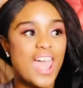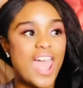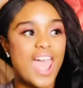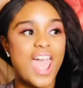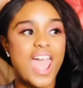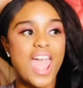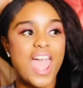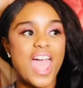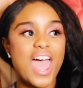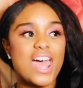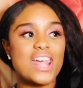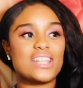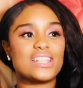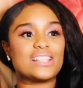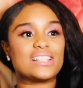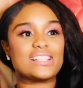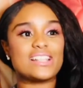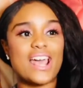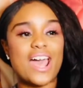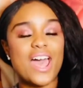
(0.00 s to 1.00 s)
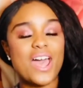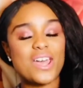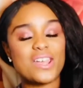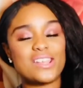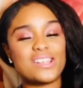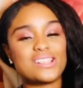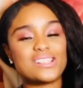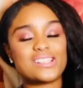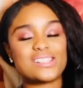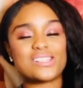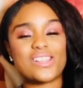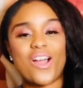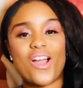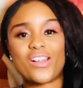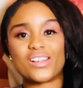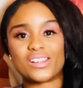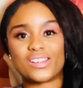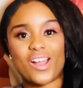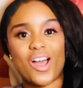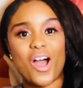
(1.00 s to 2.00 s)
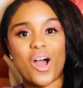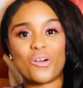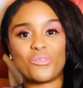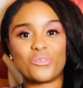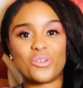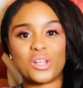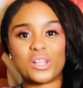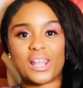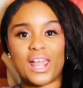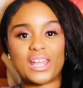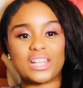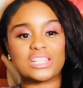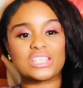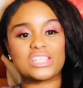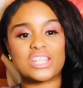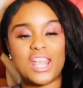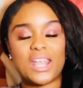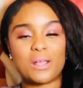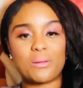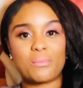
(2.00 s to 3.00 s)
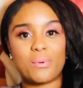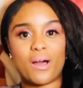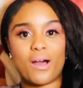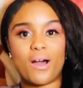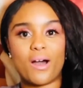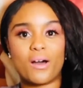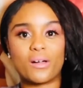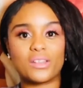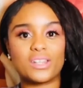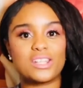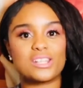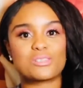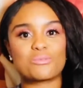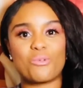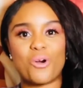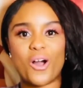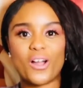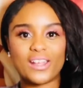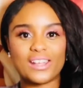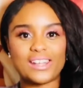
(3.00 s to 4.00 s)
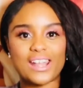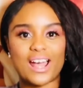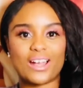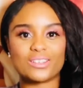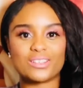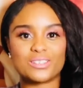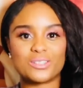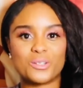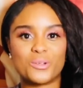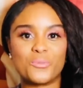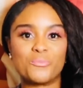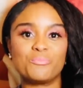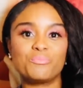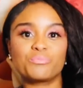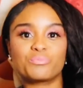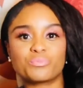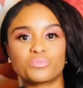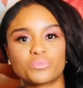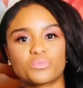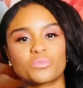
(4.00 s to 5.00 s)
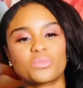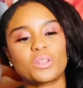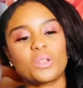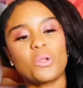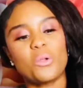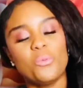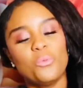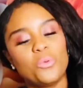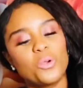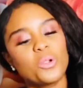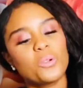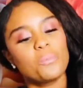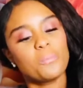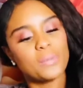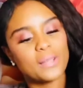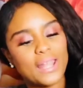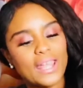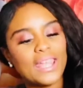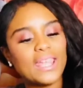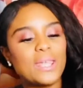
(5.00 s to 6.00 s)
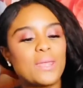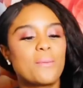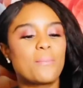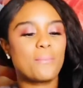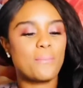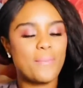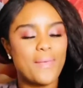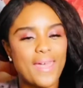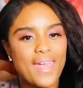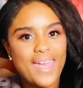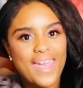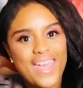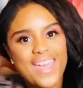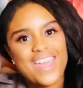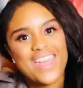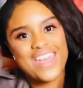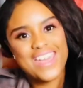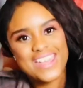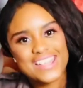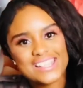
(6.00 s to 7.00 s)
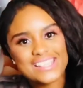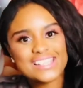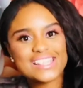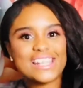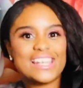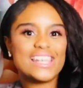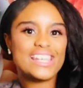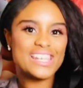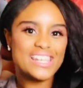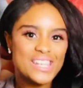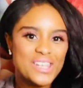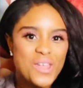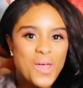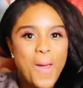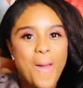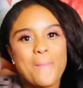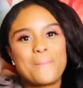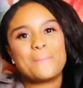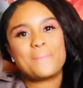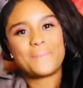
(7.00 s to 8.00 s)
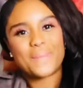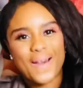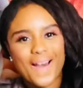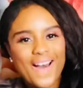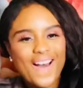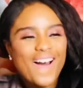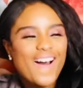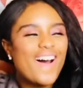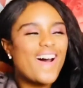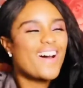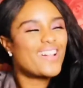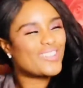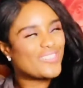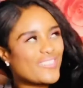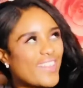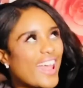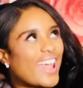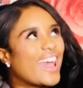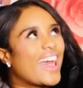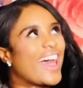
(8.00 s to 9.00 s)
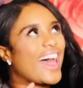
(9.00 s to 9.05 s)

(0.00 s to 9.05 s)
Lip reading: And it started off with like Jake Paul. He's walking out to, we're playing basketball. I'm like,